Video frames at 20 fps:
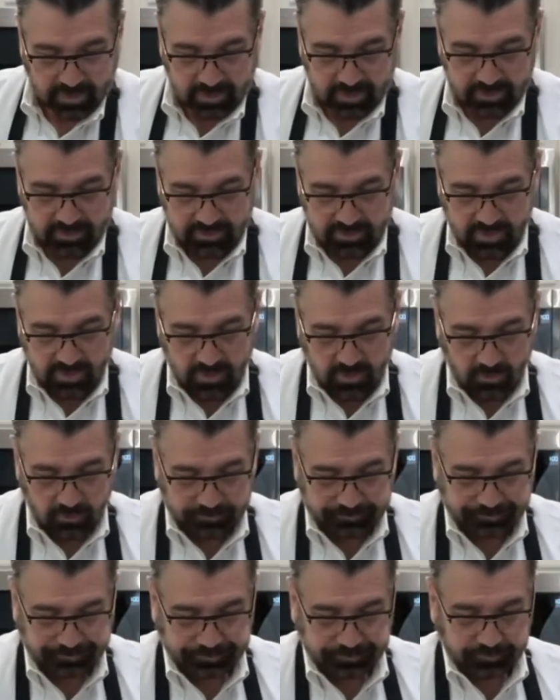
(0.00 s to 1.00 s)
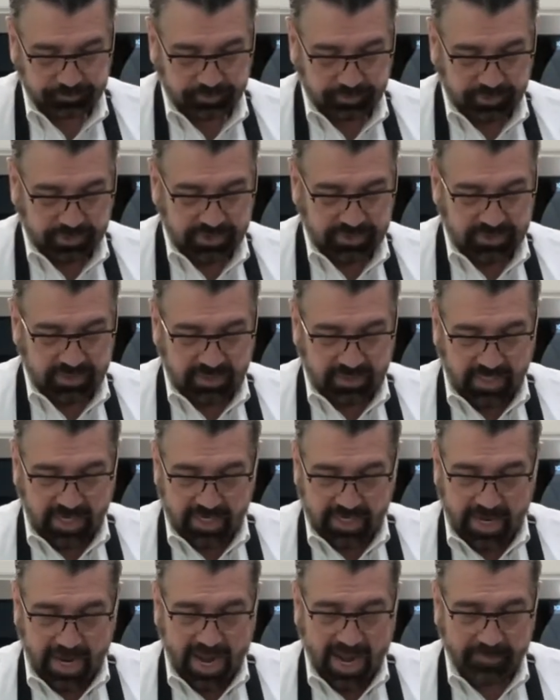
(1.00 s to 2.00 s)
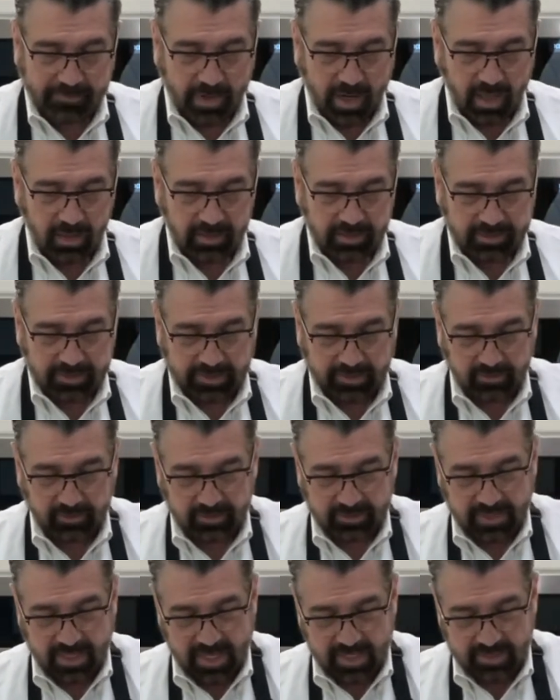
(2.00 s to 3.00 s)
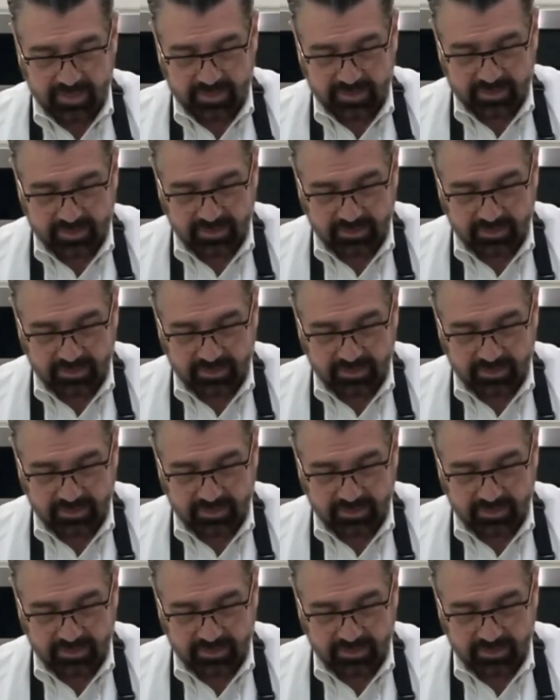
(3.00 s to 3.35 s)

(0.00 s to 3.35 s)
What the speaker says: So just going to kind of eyeball it and look at it and see,